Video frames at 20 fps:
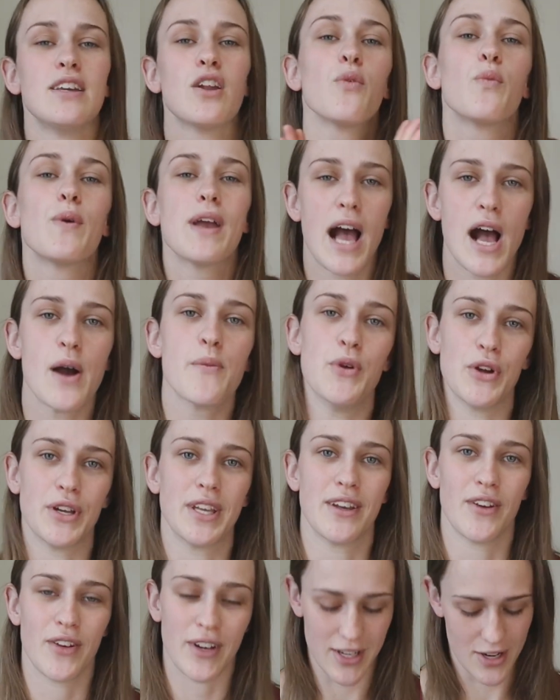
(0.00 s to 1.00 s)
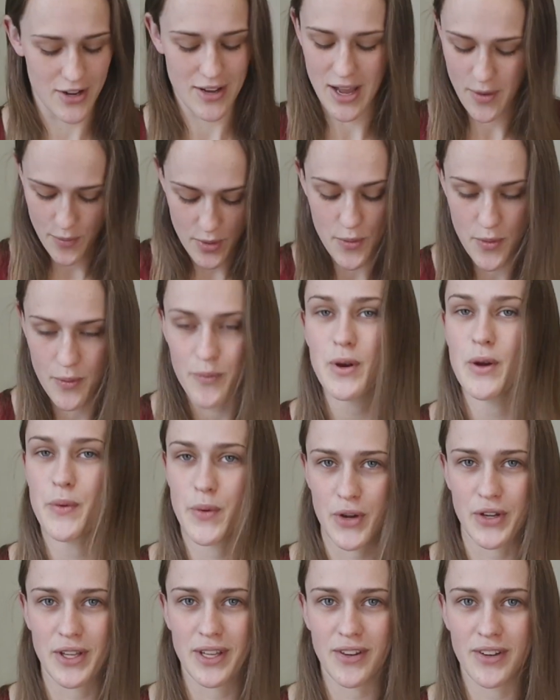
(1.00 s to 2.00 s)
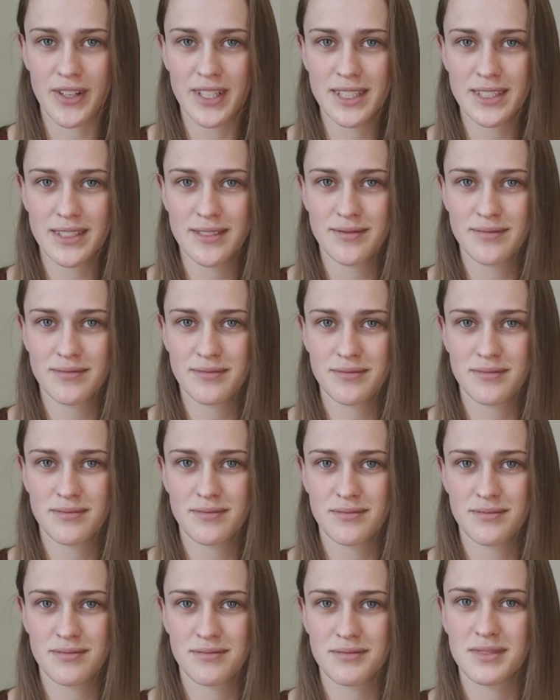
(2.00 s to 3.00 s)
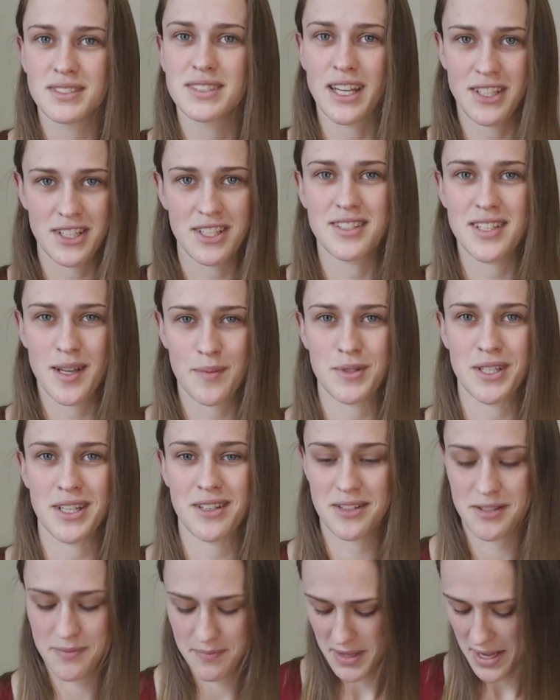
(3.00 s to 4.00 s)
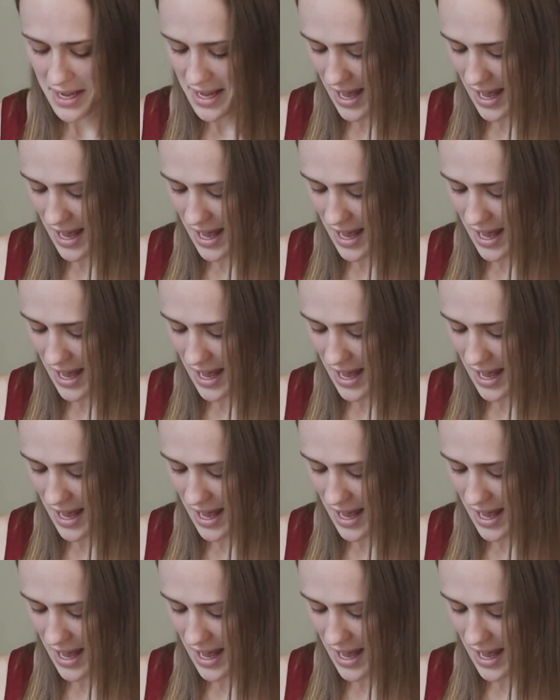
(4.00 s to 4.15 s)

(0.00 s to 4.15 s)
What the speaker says: you know, we are working on it, okay? We're working on it. Touchy subject.